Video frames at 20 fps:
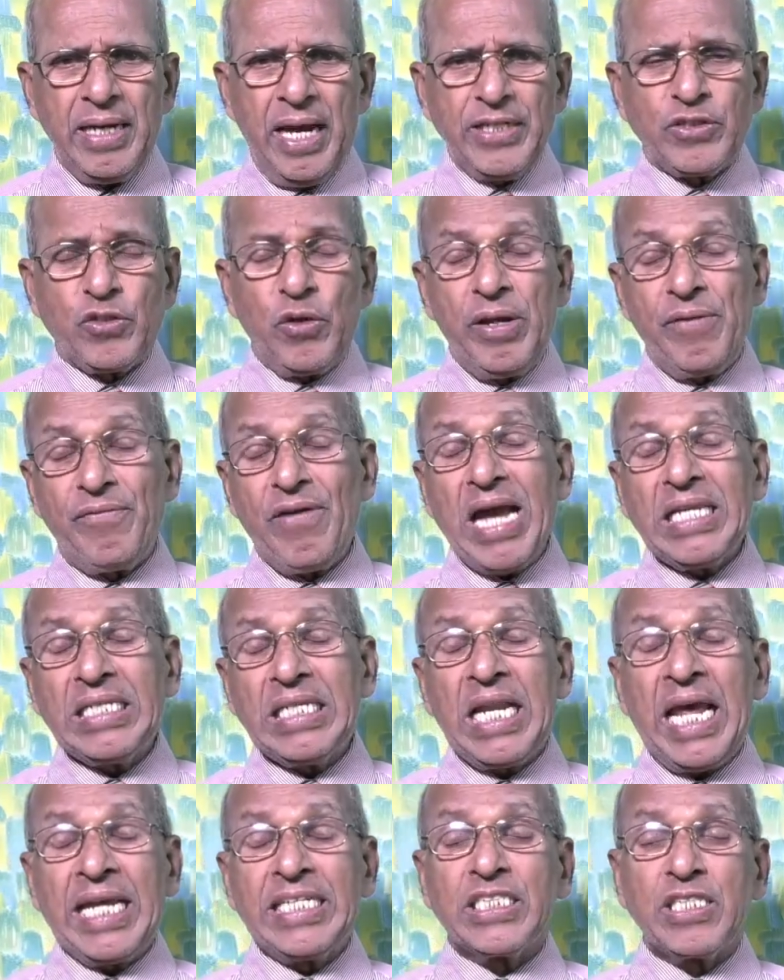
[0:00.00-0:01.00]
To
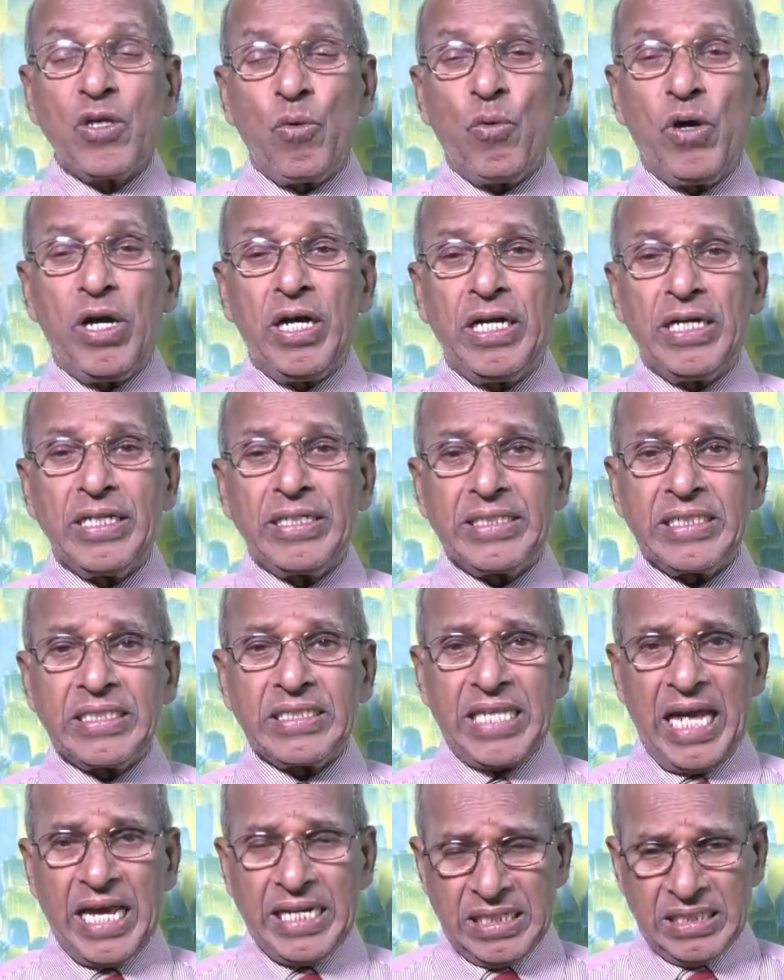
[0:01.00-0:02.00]
evangelize the world,
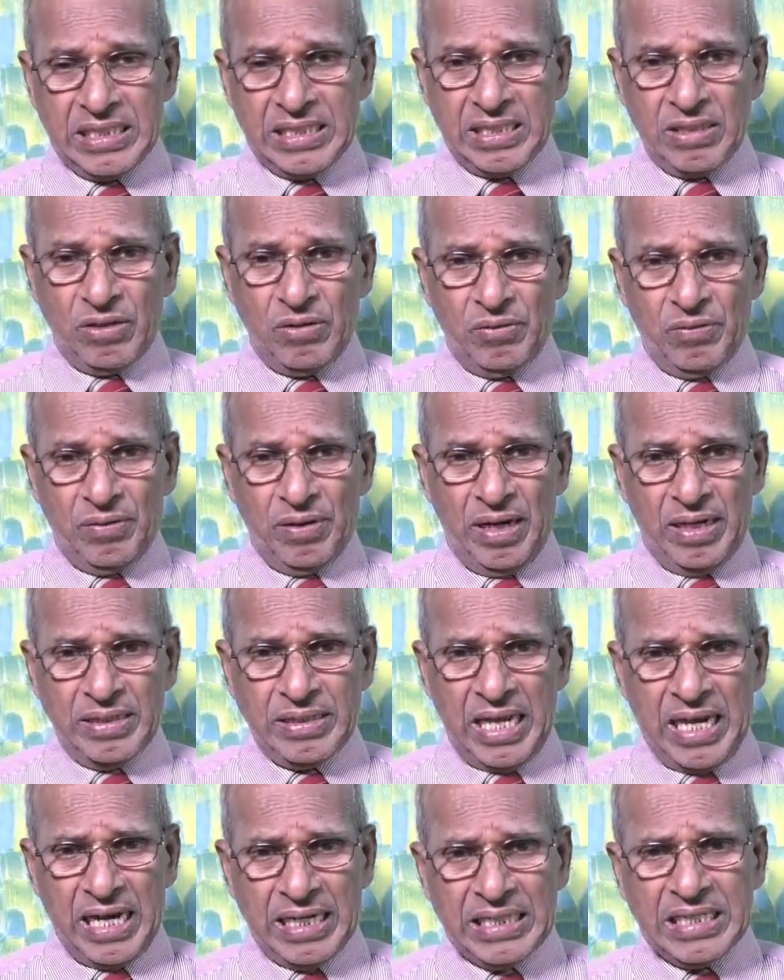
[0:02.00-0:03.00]
that is
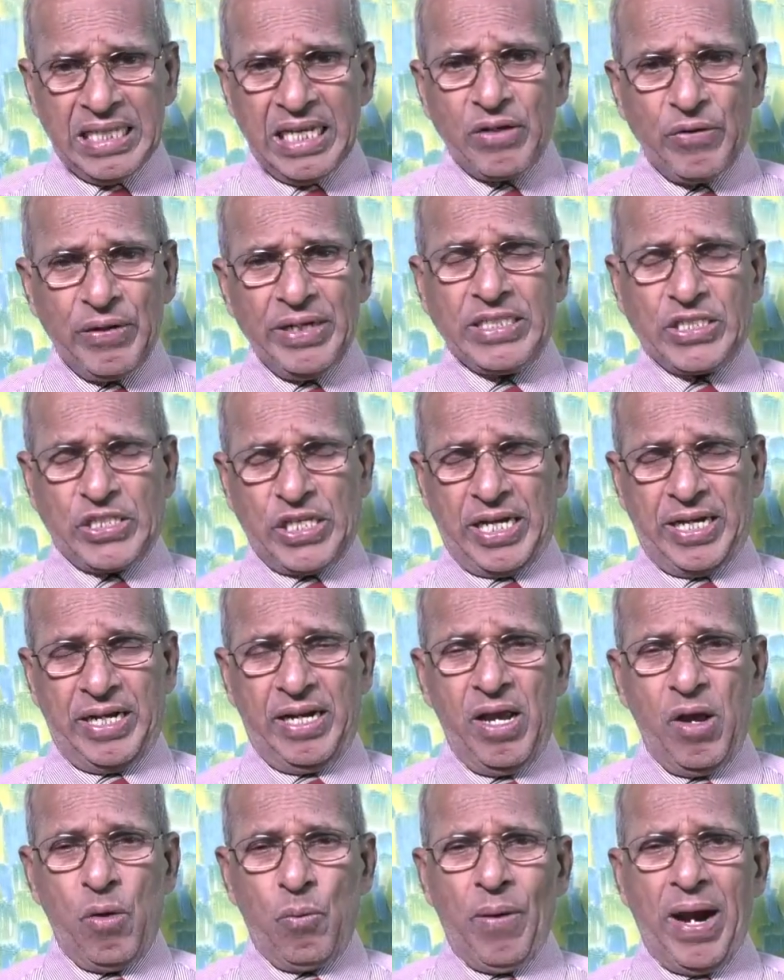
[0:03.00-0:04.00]
another
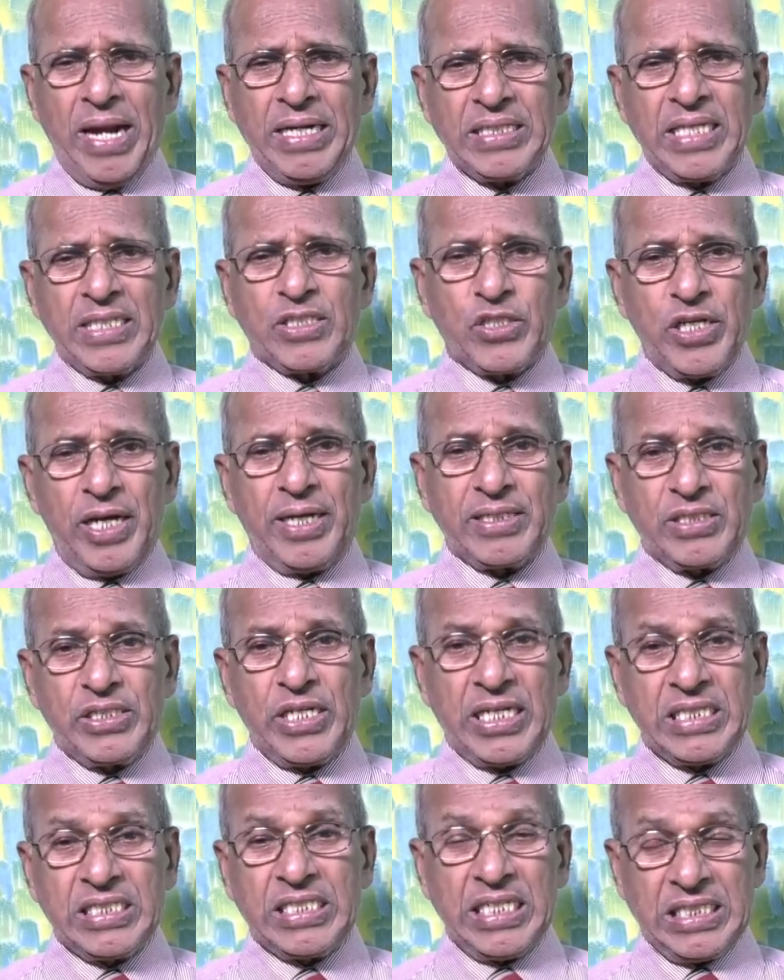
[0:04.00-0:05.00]
reason why the church
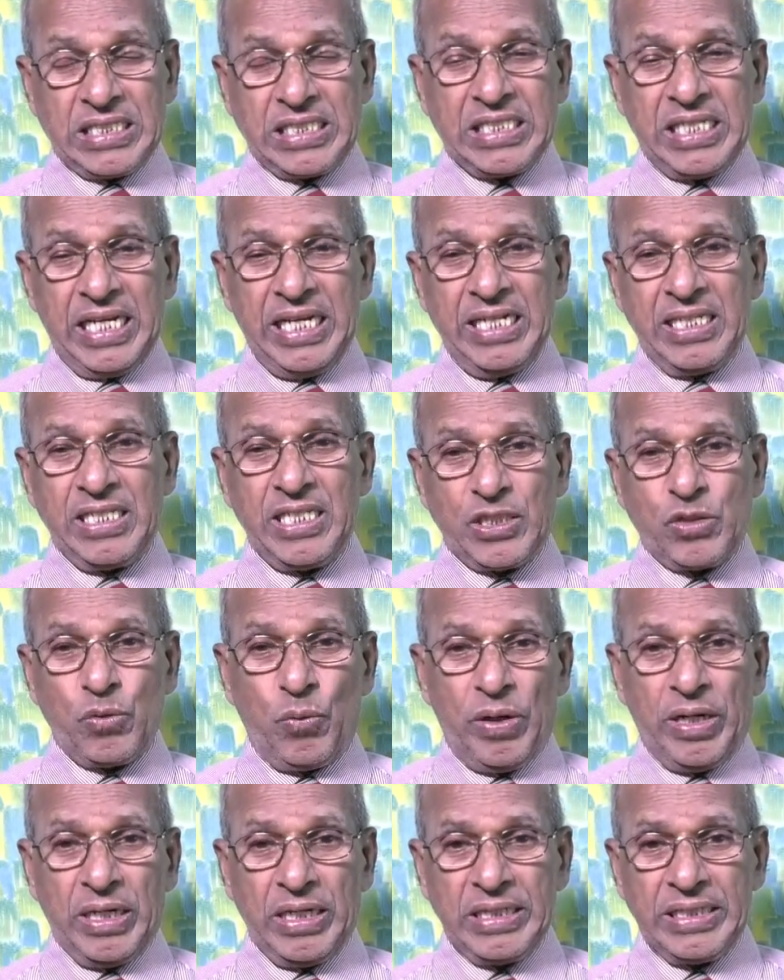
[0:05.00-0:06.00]
exists in this
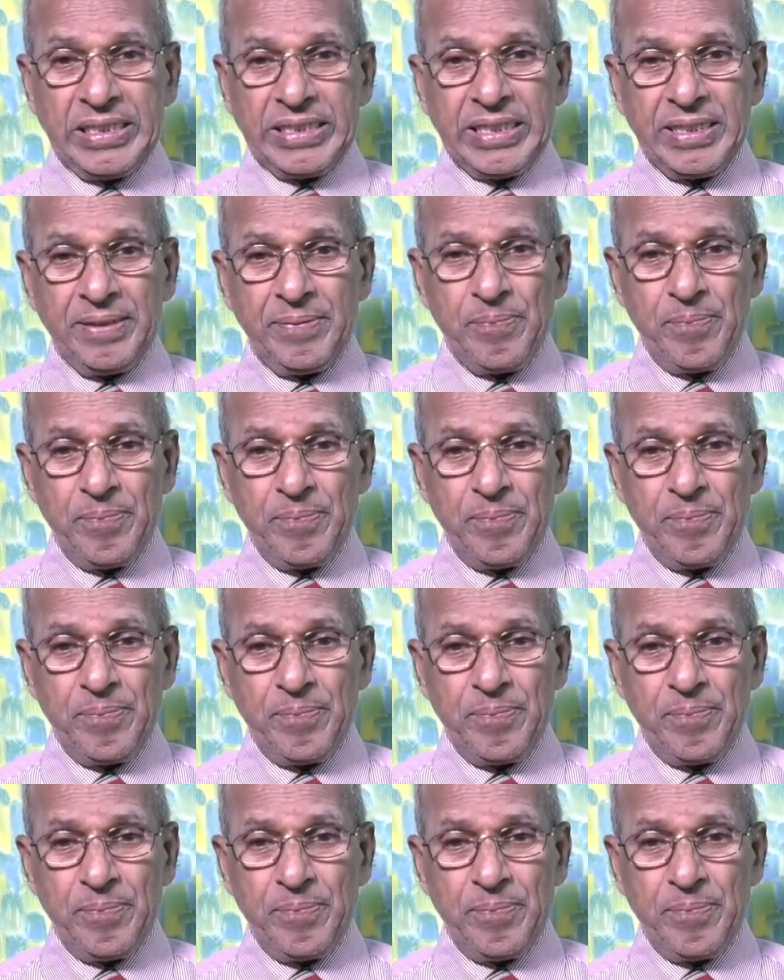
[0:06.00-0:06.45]
world.